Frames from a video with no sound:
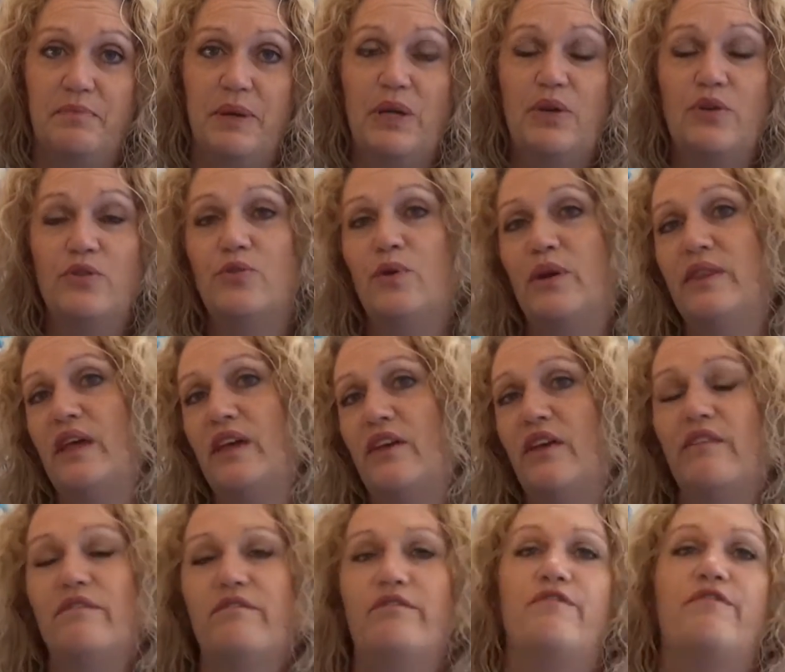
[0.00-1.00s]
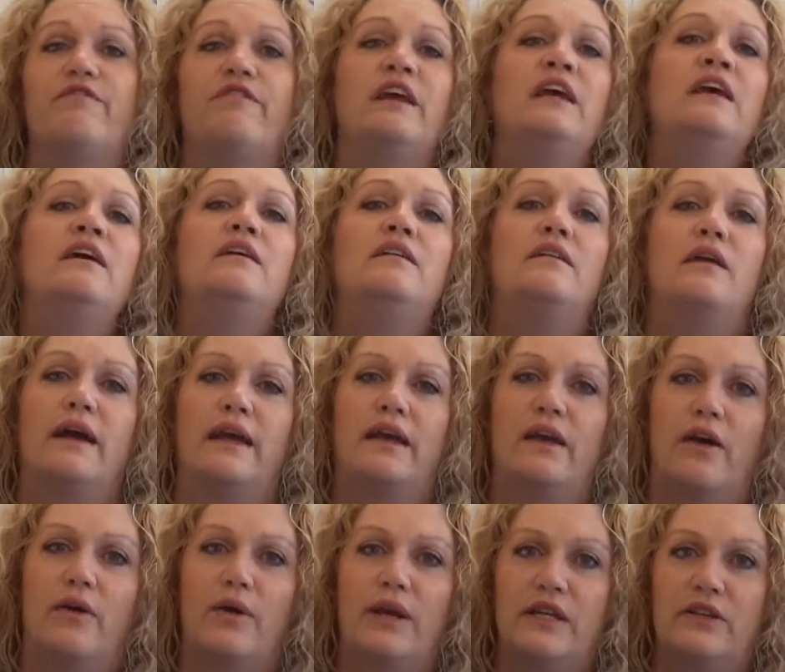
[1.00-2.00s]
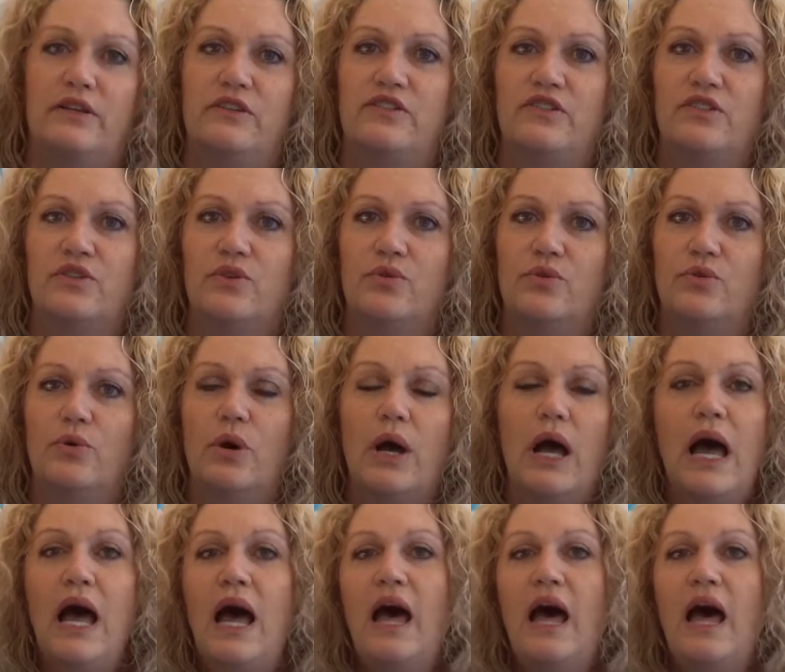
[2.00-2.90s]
because when they don't feel like going to school,